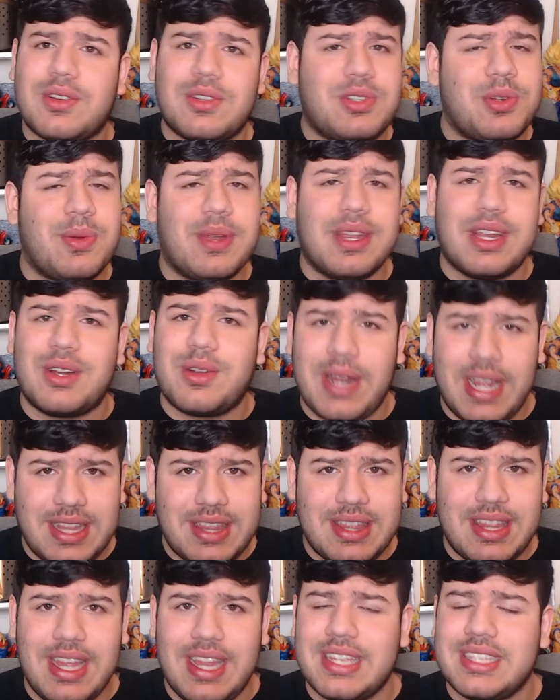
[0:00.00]
doing
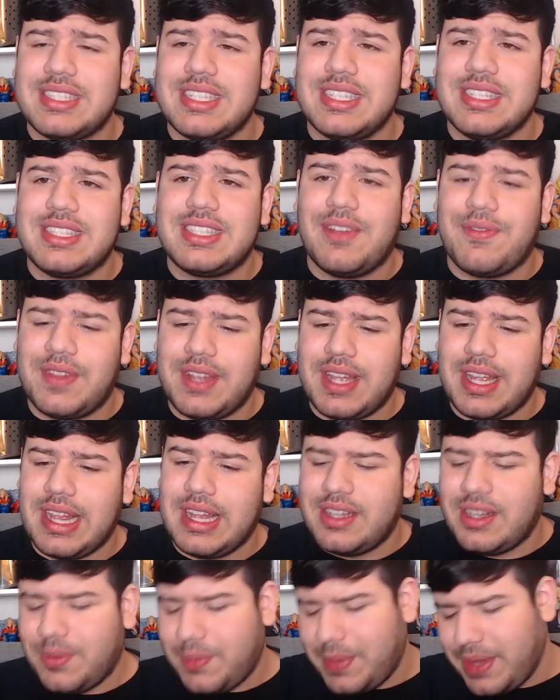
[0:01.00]
great things and stuff like that.
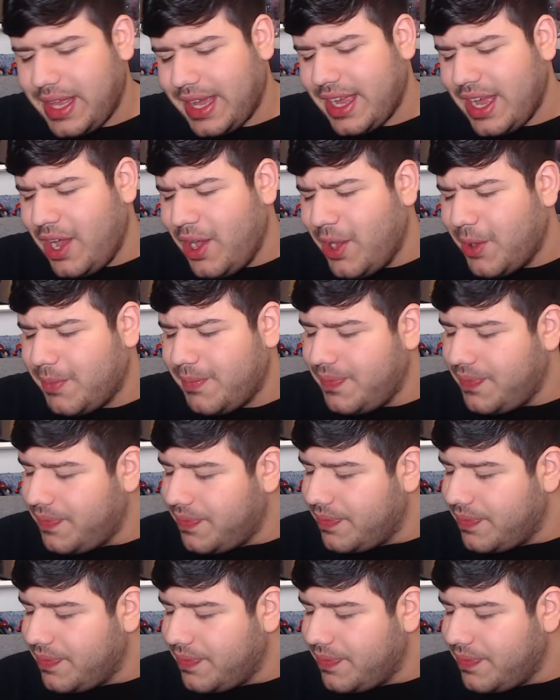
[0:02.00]
And they'll be like, oh,